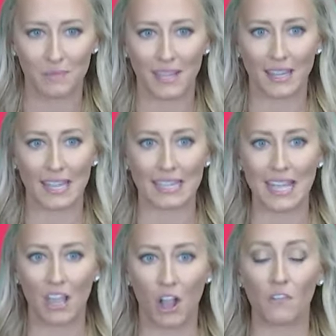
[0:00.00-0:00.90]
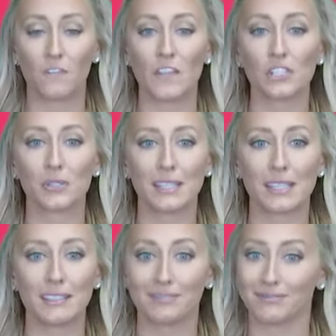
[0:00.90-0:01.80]
making it
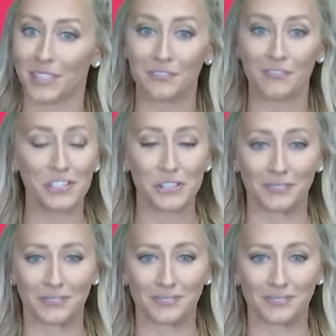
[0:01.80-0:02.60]
officially official.